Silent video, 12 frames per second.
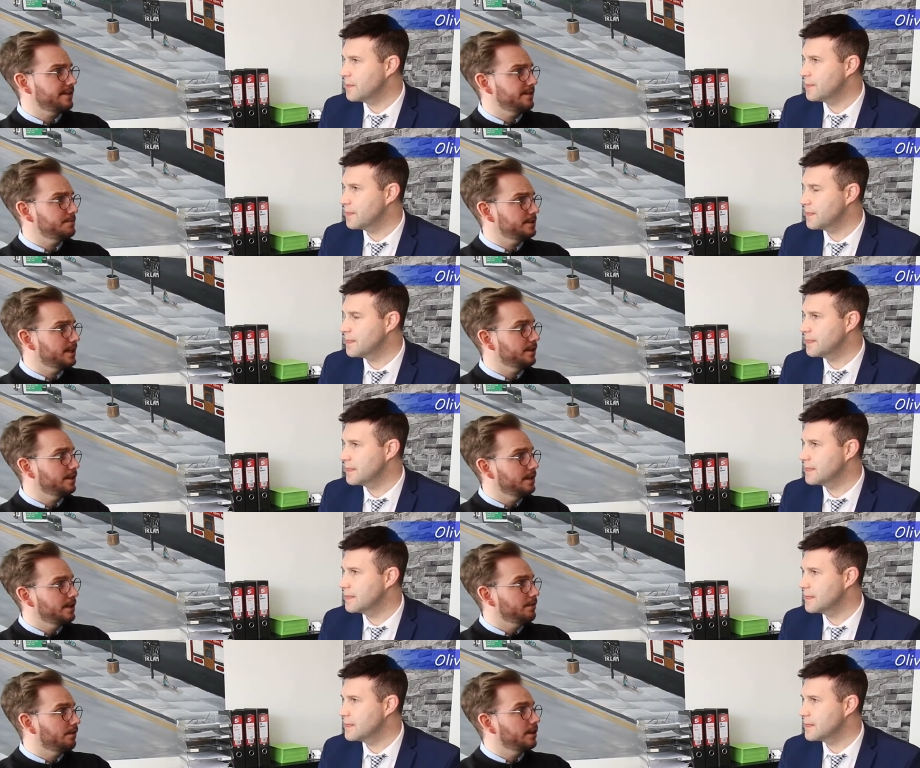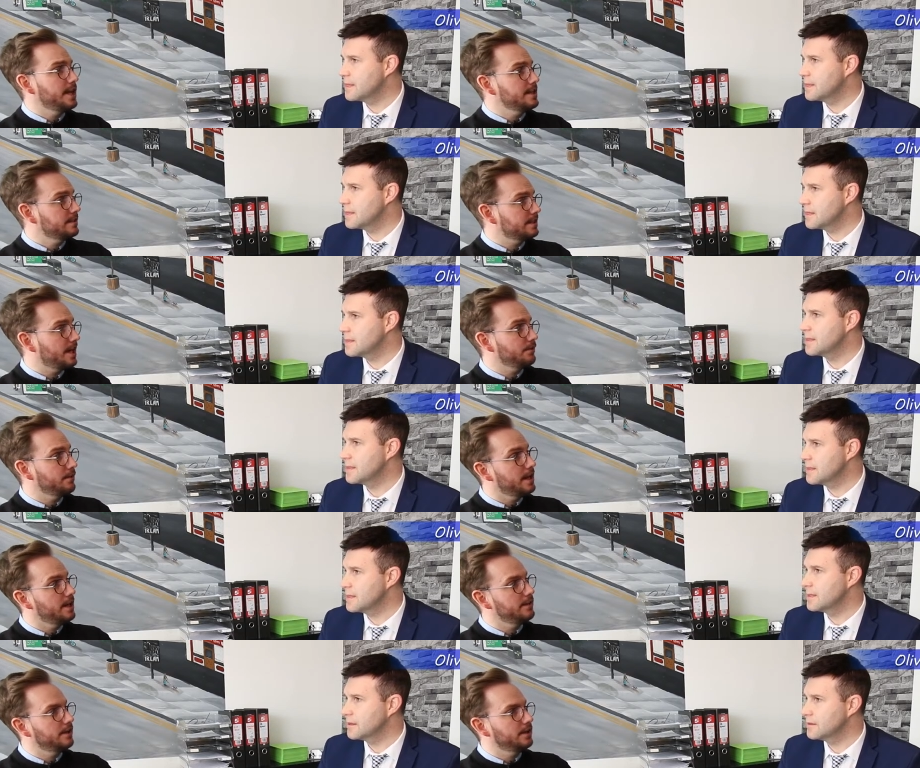Speaker 1: 5%, there are lenders out
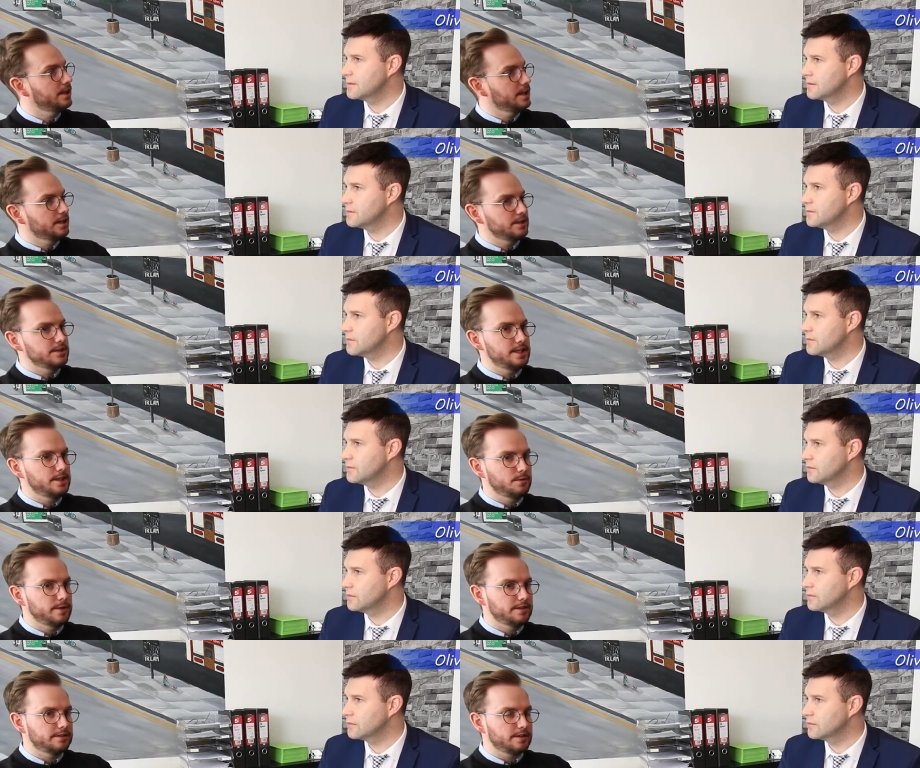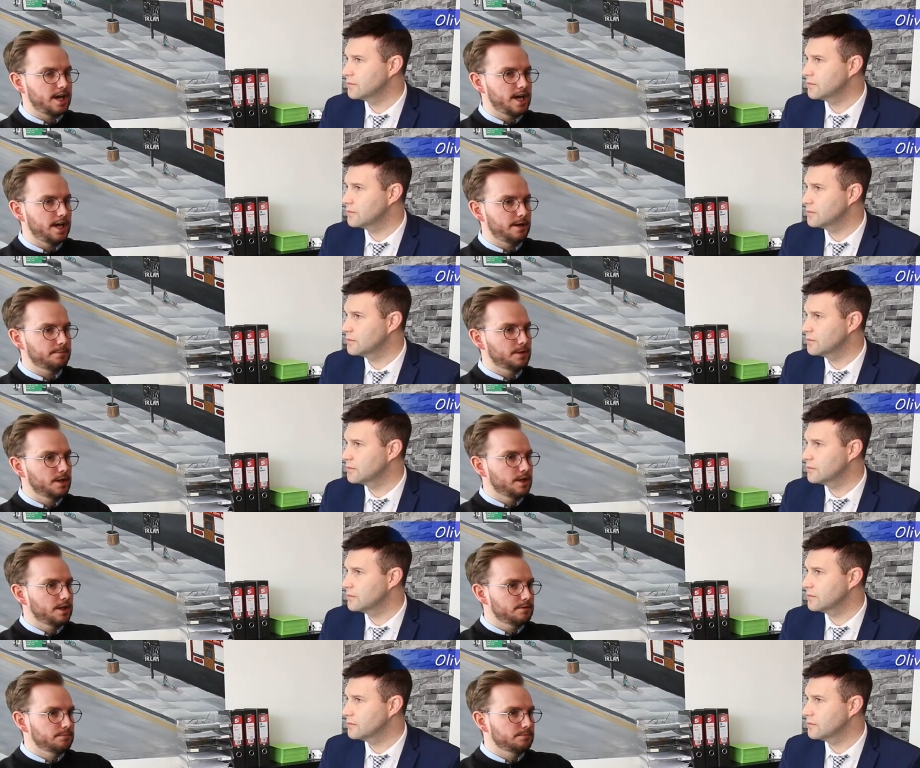there that can deal with
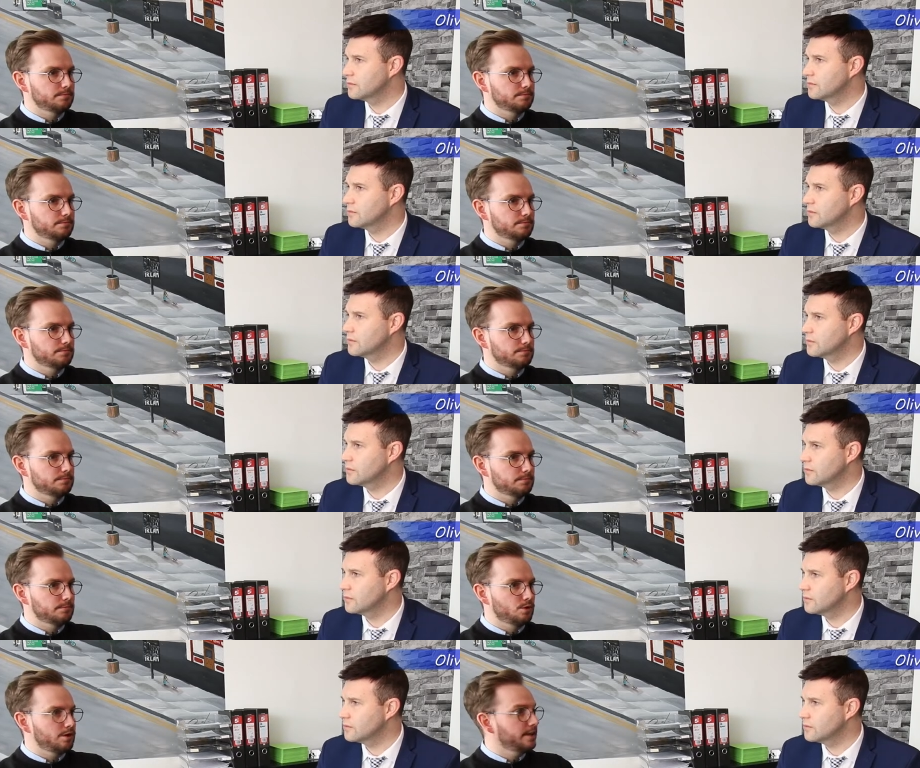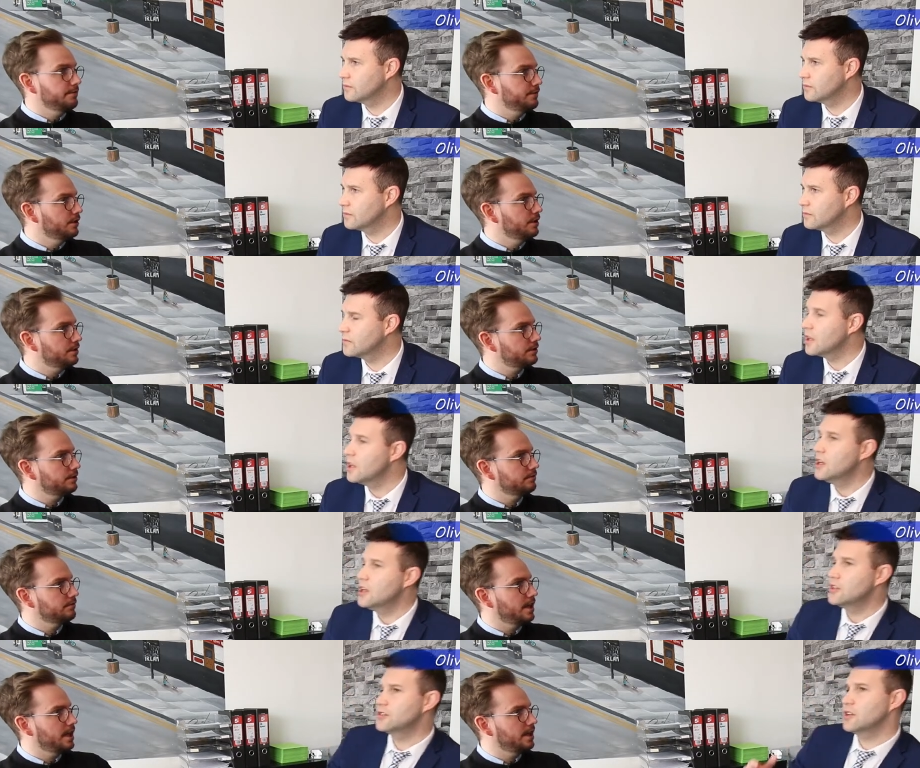more
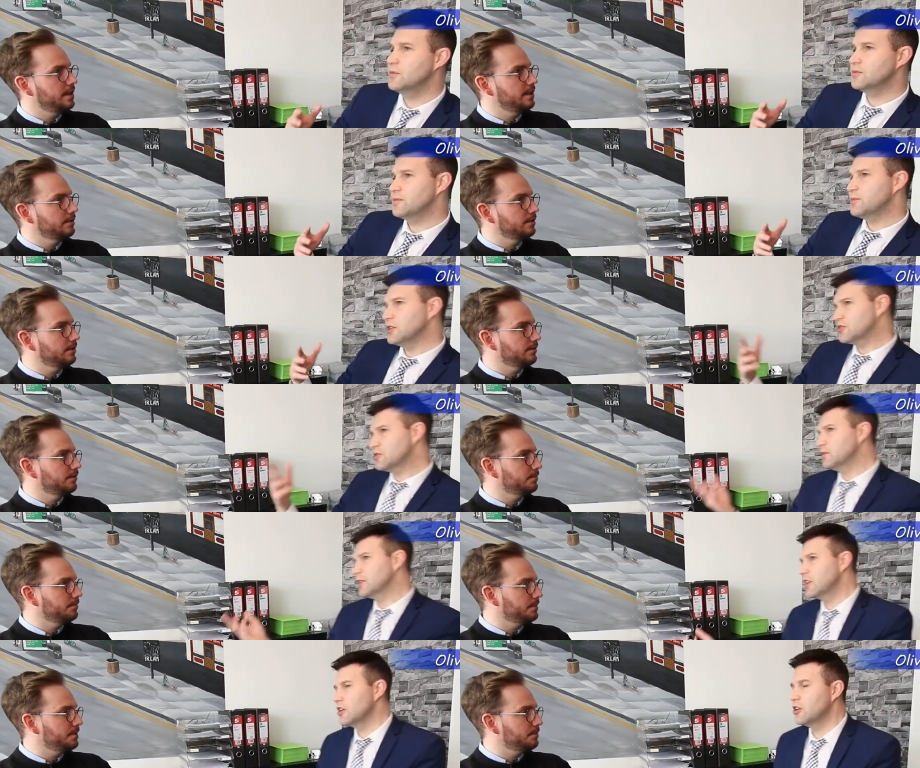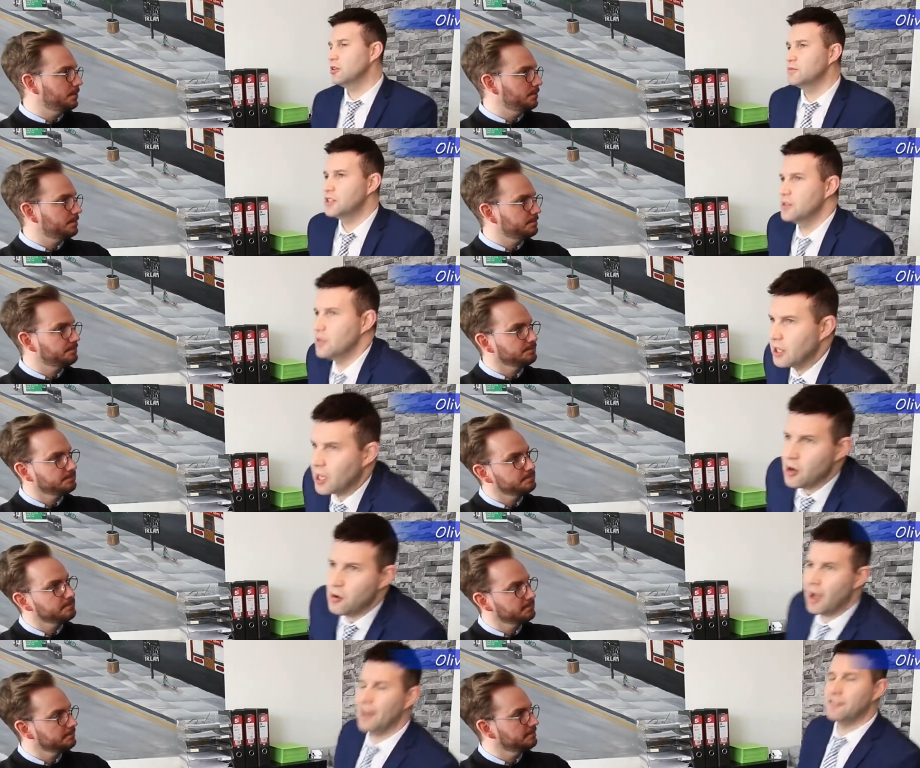adverse.
Speaker 2: So, but somebody could come to you and
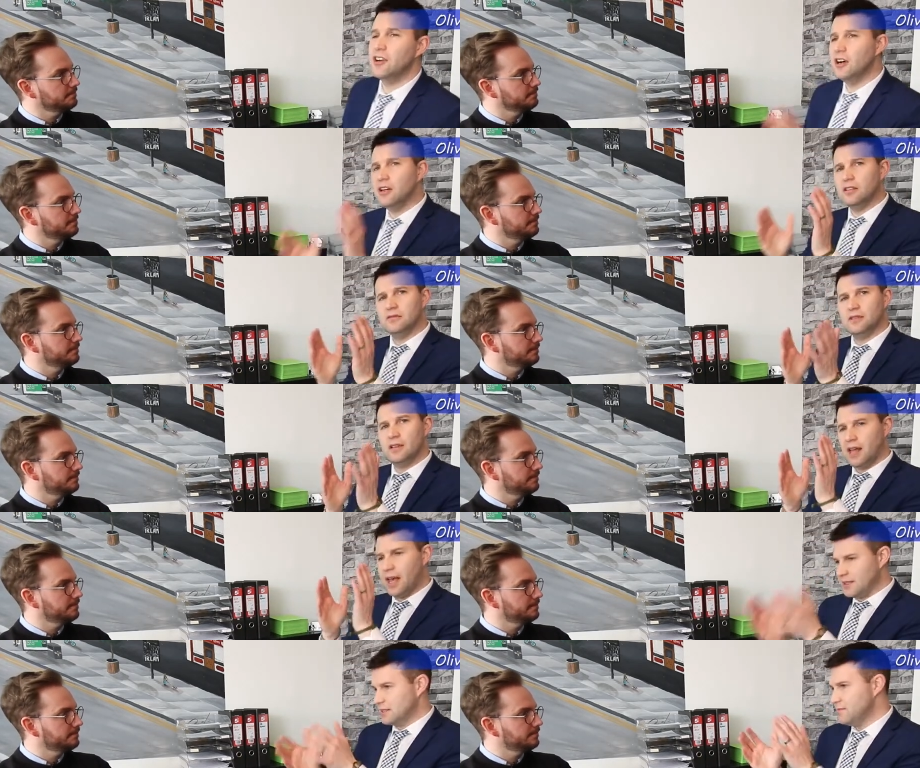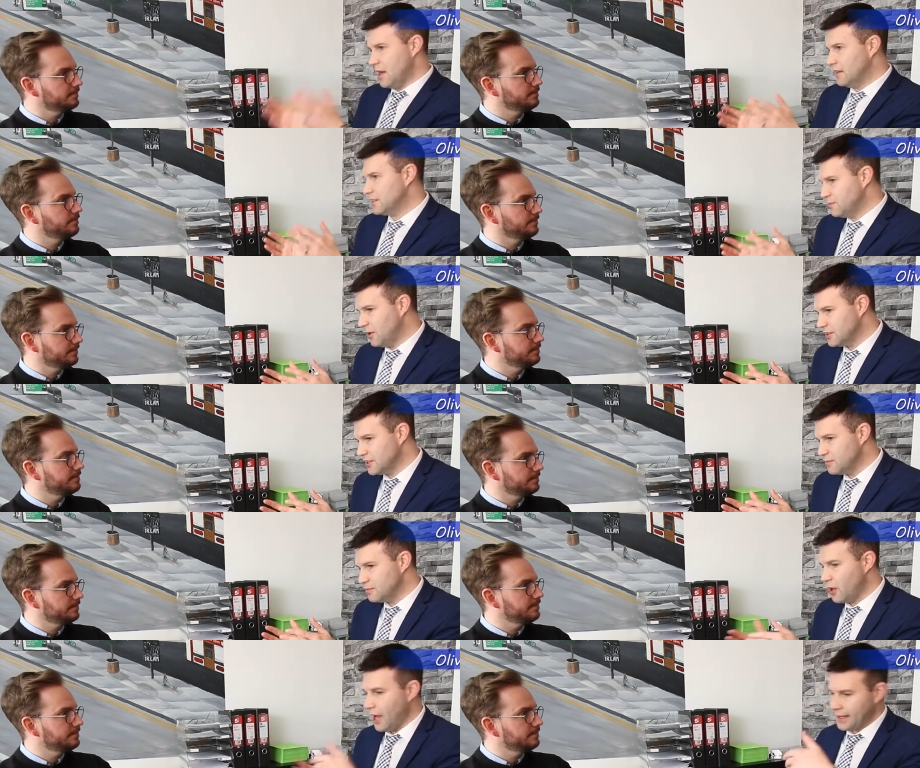go, "I've got X amount of
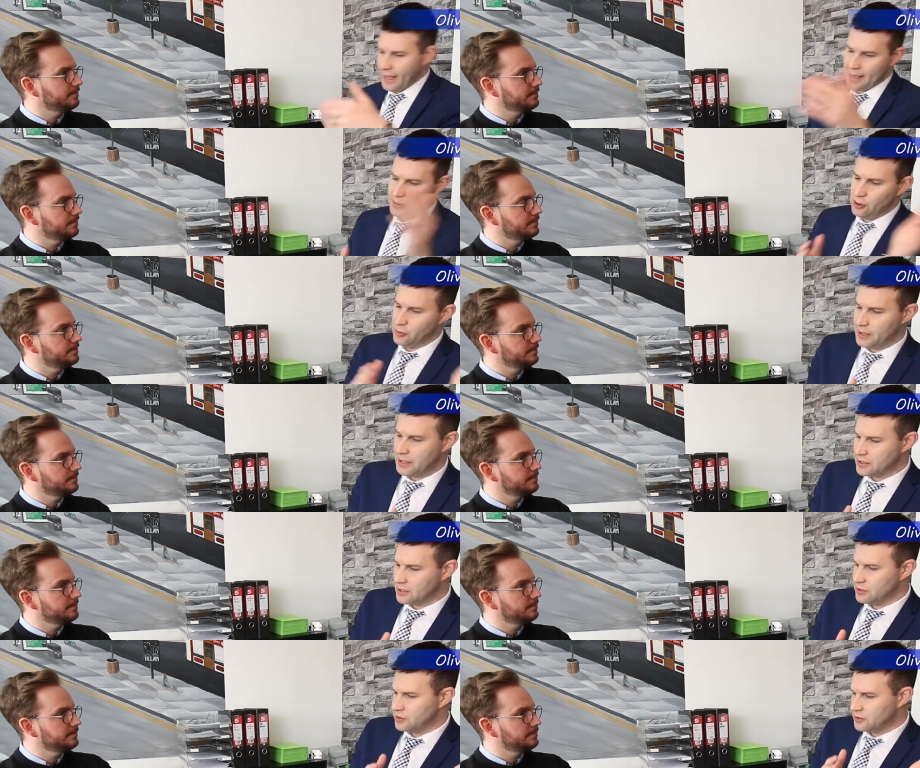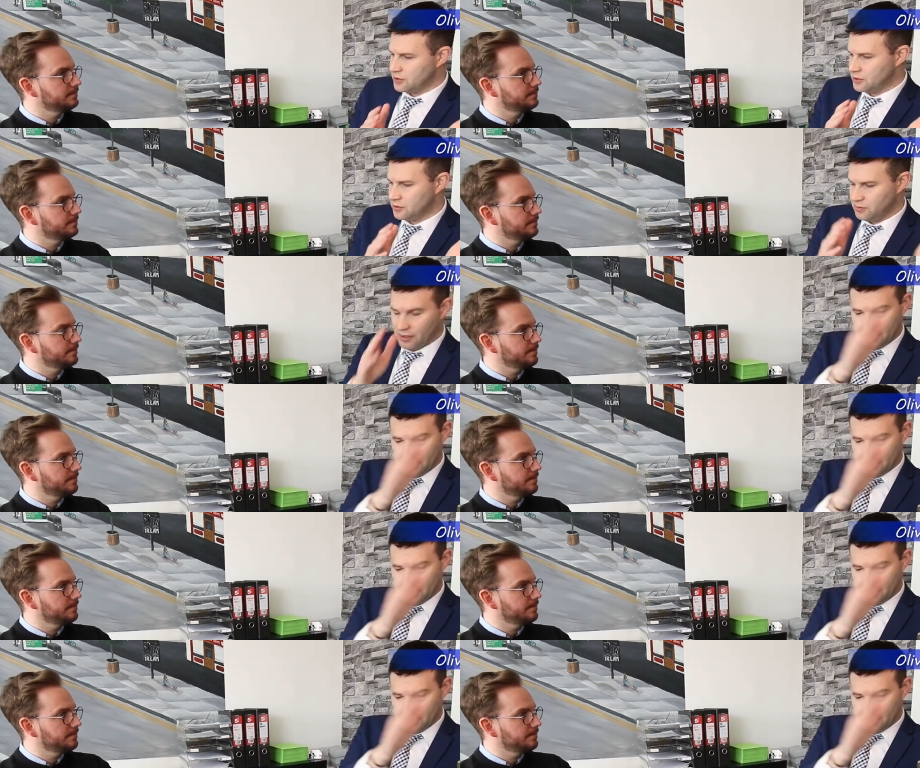deposit, but I can up it to